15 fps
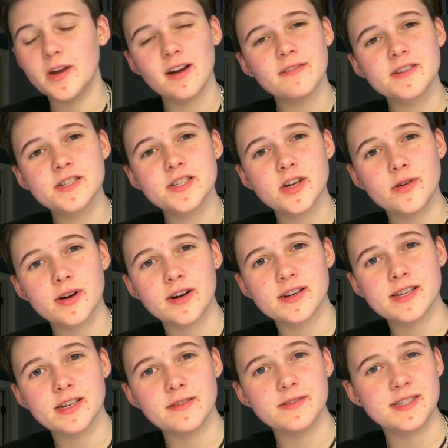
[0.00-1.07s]
We often tone
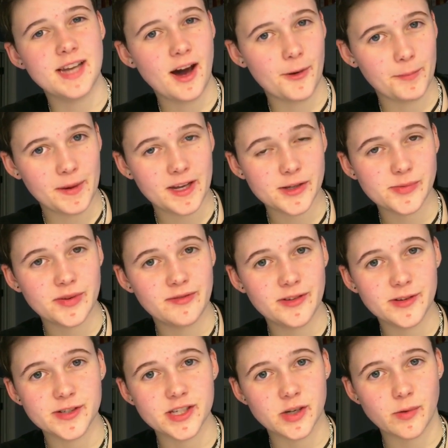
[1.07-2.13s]
ourselves down because we
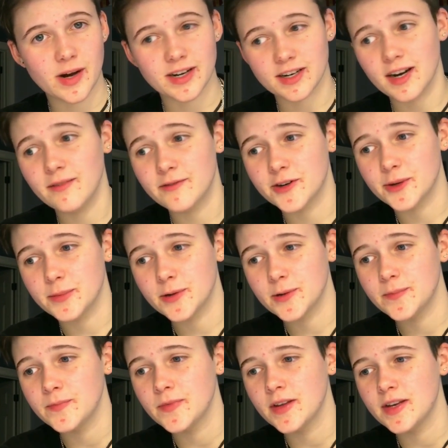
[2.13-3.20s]
feel so uncomfortable,